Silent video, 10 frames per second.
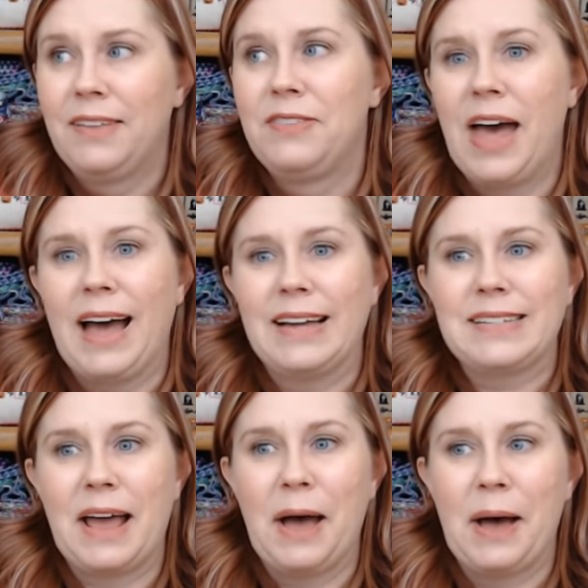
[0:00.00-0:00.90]

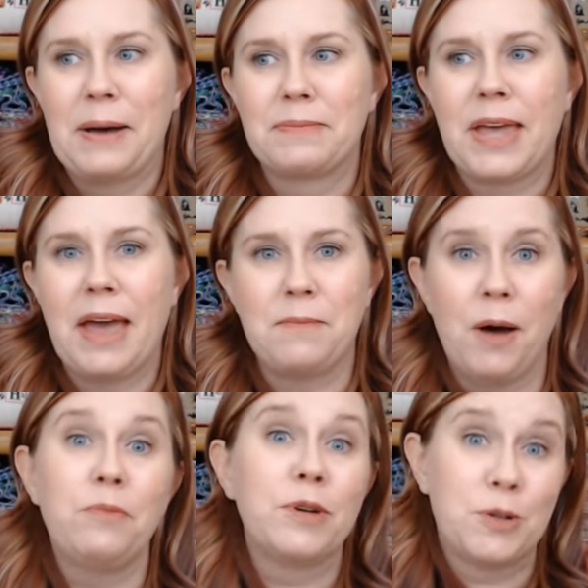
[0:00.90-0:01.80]
that um, came
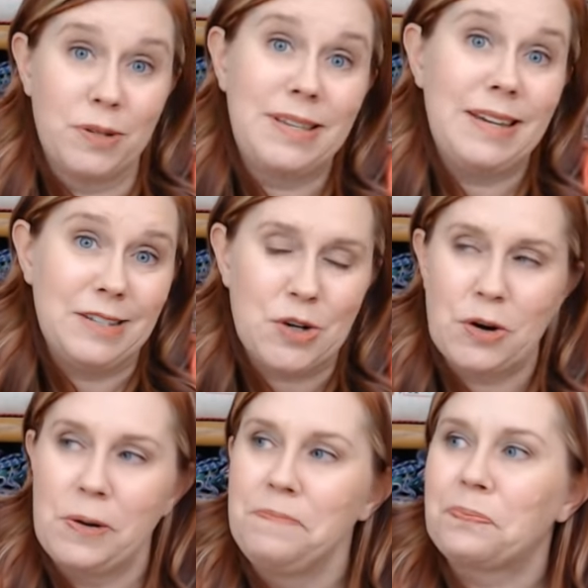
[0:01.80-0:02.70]
up, which was
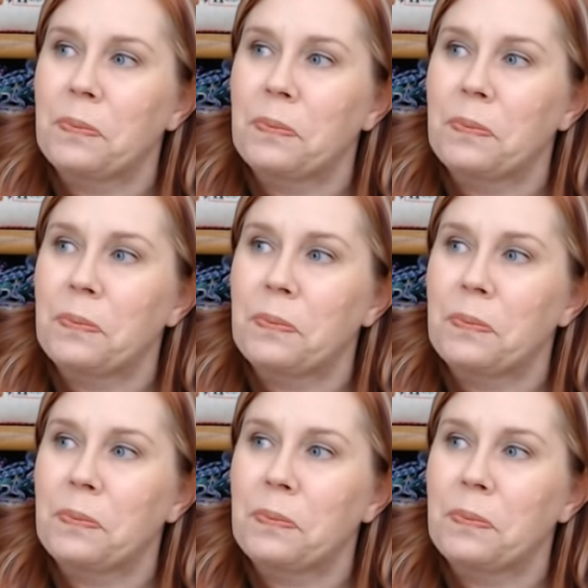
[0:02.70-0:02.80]
Easter.